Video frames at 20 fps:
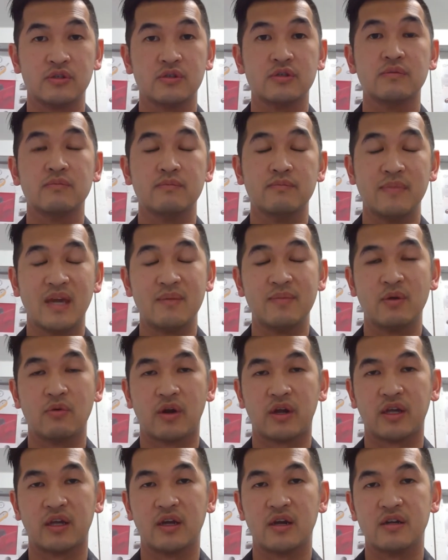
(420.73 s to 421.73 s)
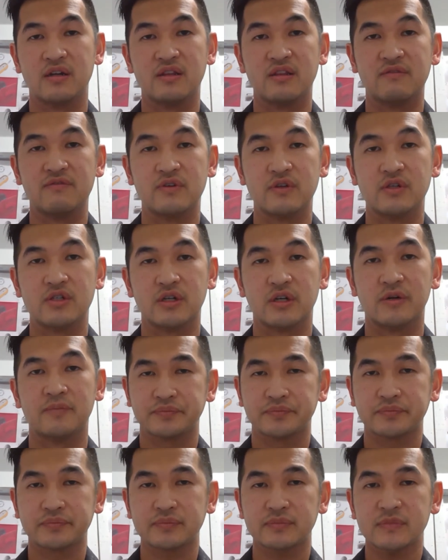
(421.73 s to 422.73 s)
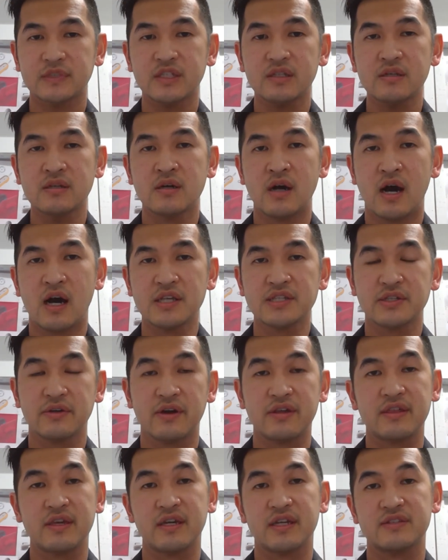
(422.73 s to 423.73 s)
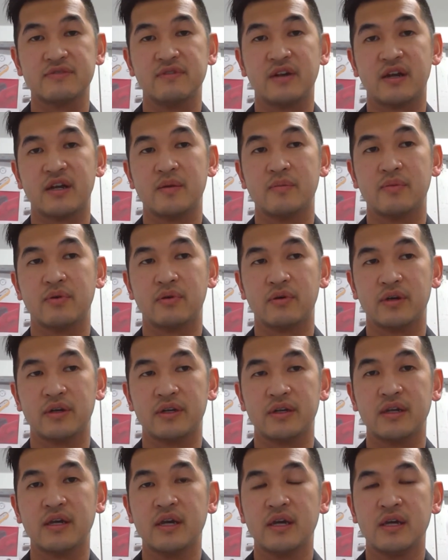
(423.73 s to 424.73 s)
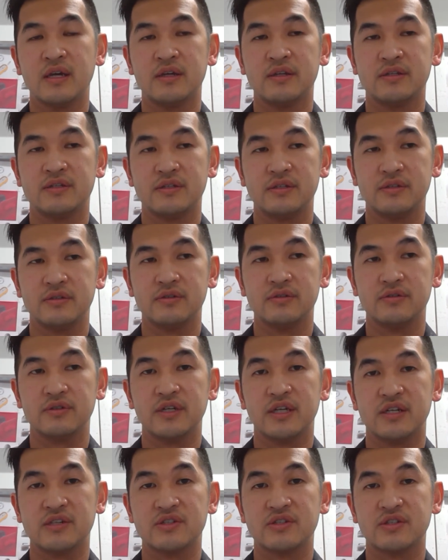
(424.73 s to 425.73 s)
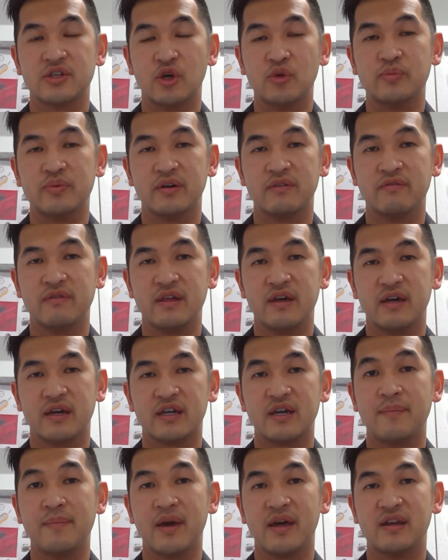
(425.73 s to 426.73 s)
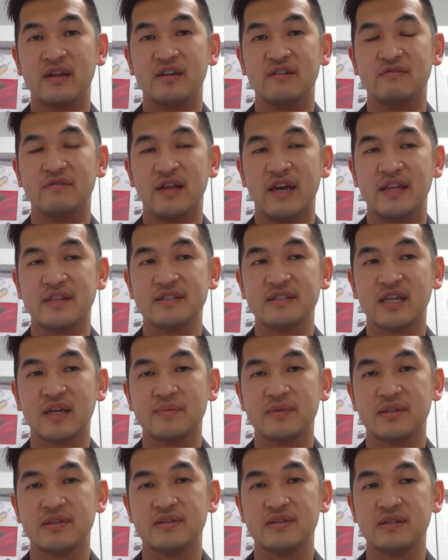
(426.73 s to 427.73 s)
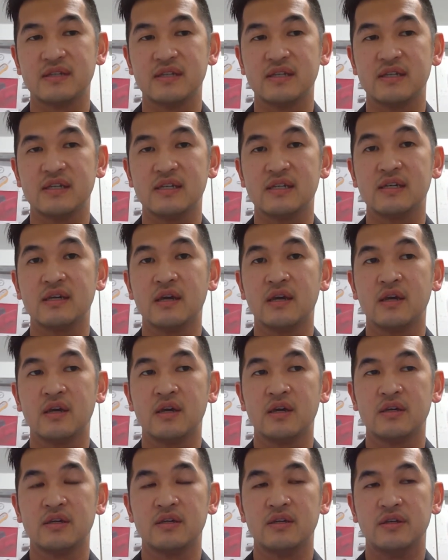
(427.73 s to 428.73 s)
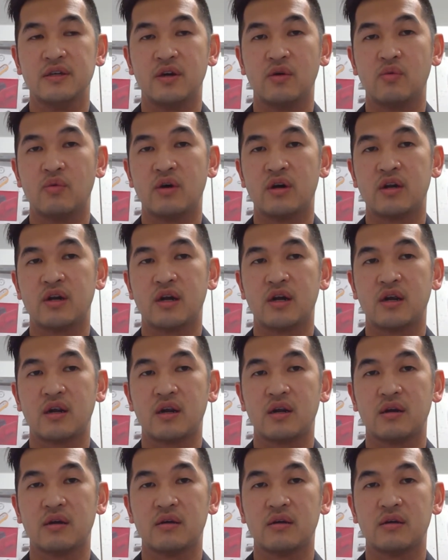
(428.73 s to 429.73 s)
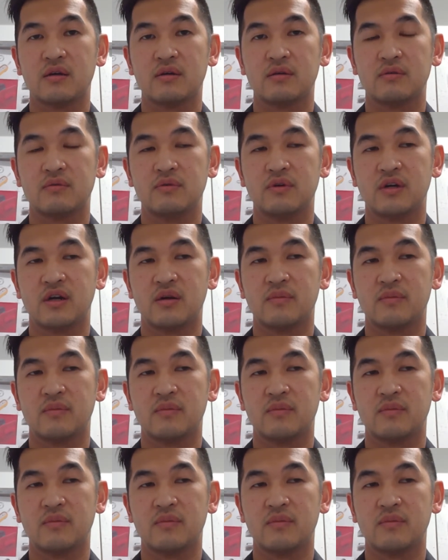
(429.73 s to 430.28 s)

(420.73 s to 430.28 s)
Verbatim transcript: may be working on in the future. Also, I think it's very important to get a scope of the competitive landscape to see, you know, what are what are